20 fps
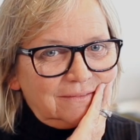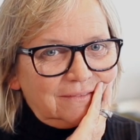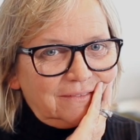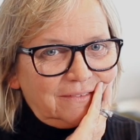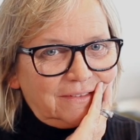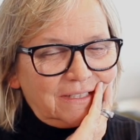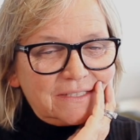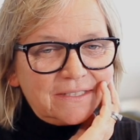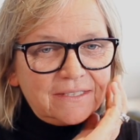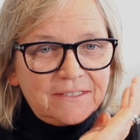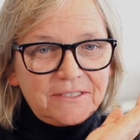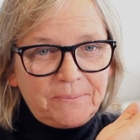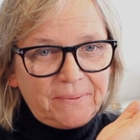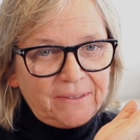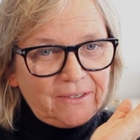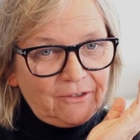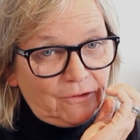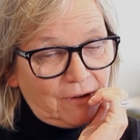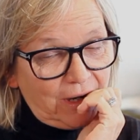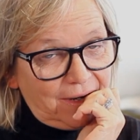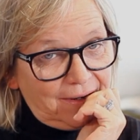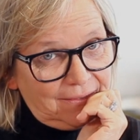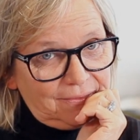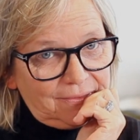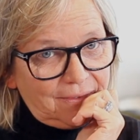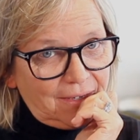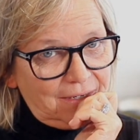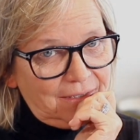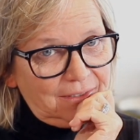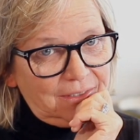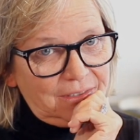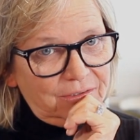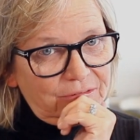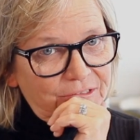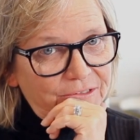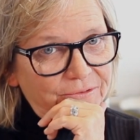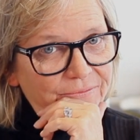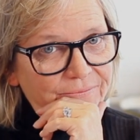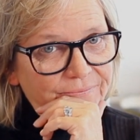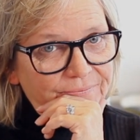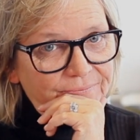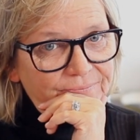This has been great. Thank you.